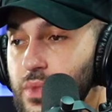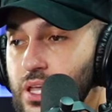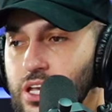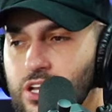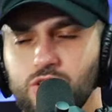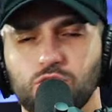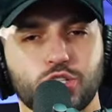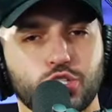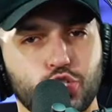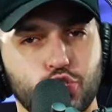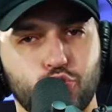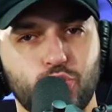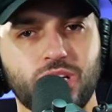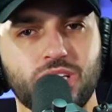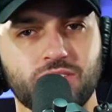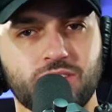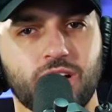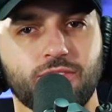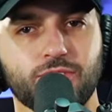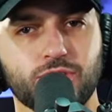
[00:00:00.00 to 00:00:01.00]
You know, the
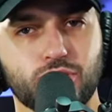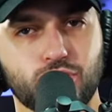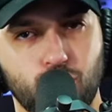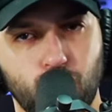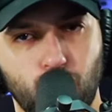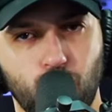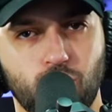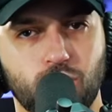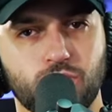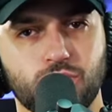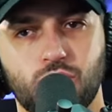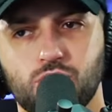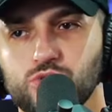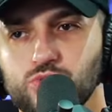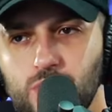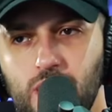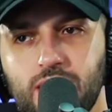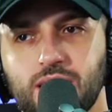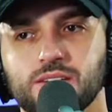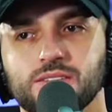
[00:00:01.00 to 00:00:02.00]
street stuff is cool. Those
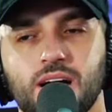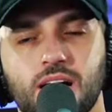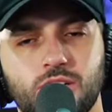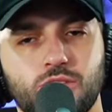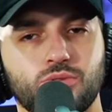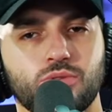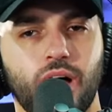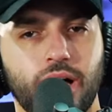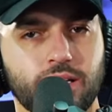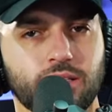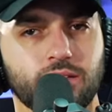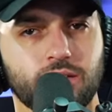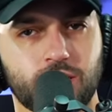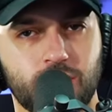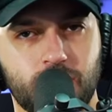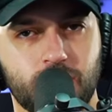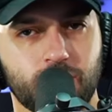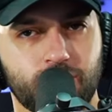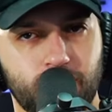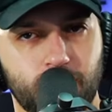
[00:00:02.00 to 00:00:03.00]
records, I do like to
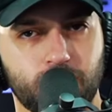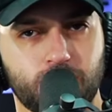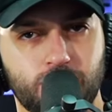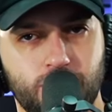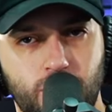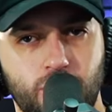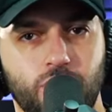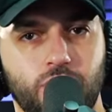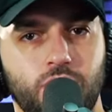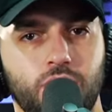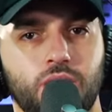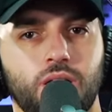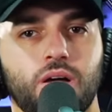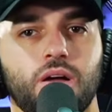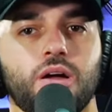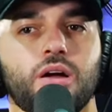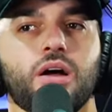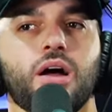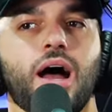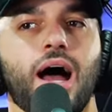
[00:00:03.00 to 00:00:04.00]
hear from Durk.
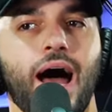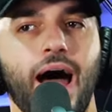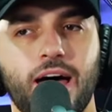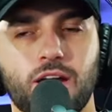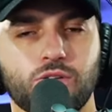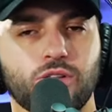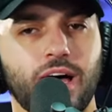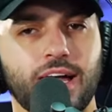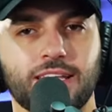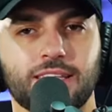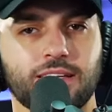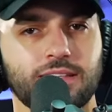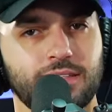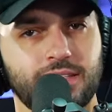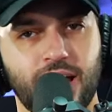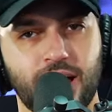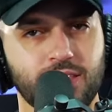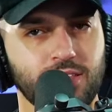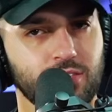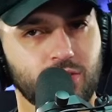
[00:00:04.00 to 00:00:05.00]
I don't like the
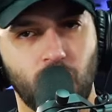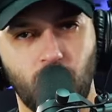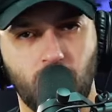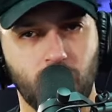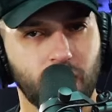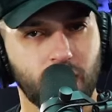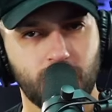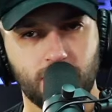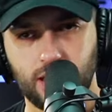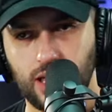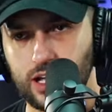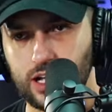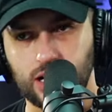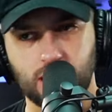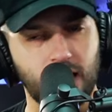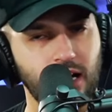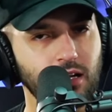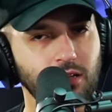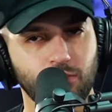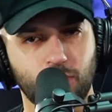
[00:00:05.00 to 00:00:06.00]
death talk and, like,
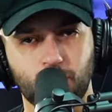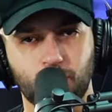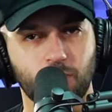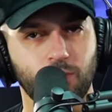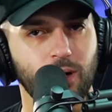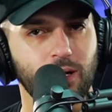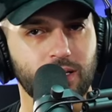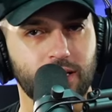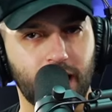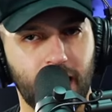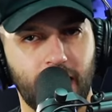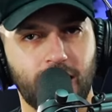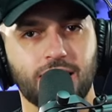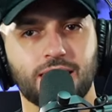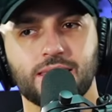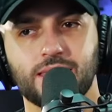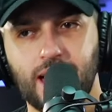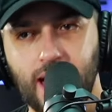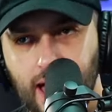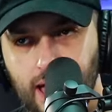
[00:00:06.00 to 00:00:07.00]
clowning people about
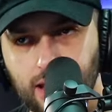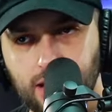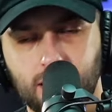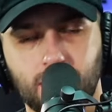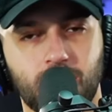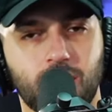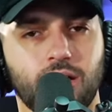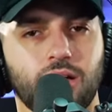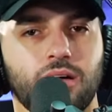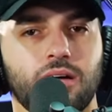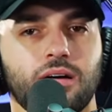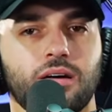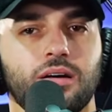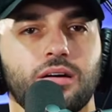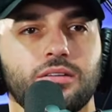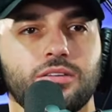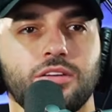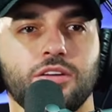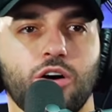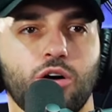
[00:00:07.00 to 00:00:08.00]
dying. That,
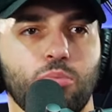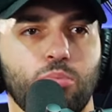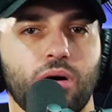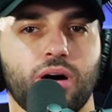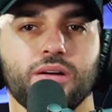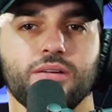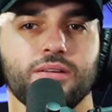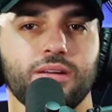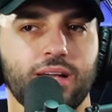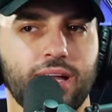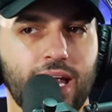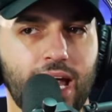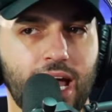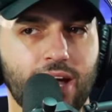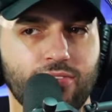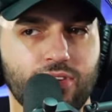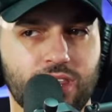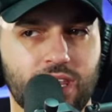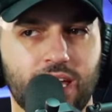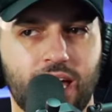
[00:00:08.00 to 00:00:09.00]
you know, but
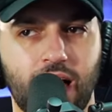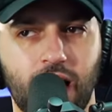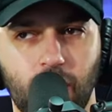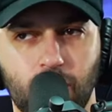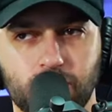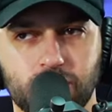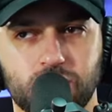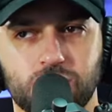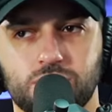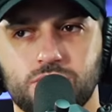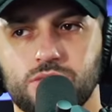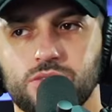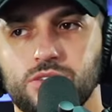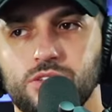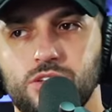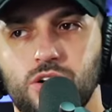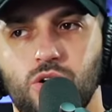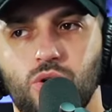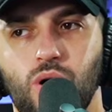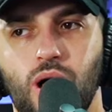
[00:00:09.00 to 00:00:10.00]
everything else,
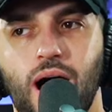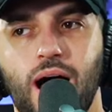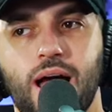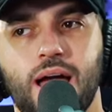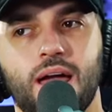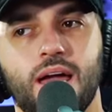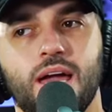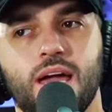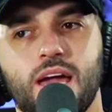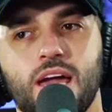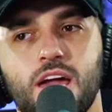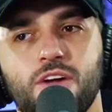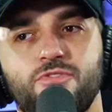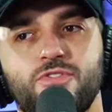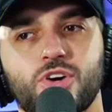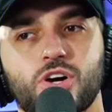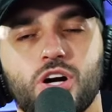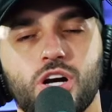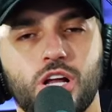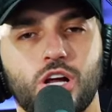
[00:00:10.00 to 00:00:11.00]
you know,
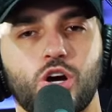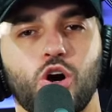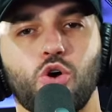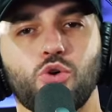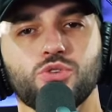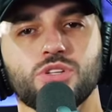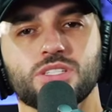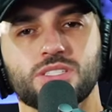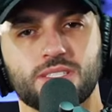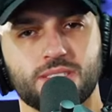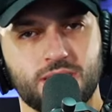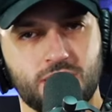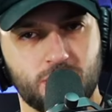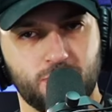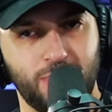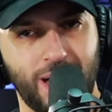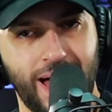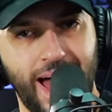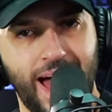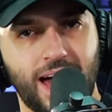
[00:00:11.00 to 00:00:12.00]
if you're going to go
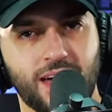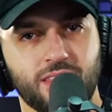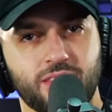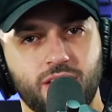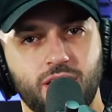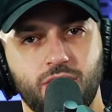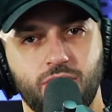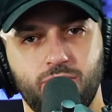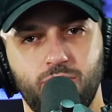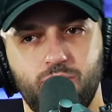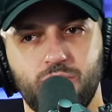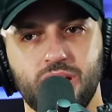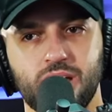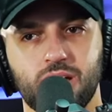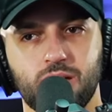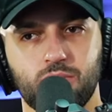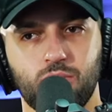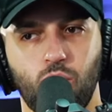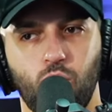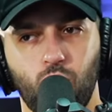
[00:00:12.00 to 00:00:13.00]
this path of
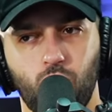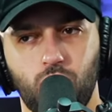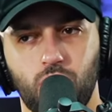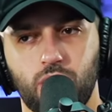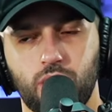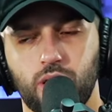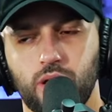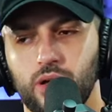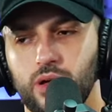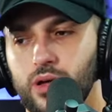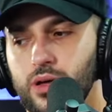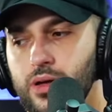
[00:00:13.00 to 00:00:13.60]
being more,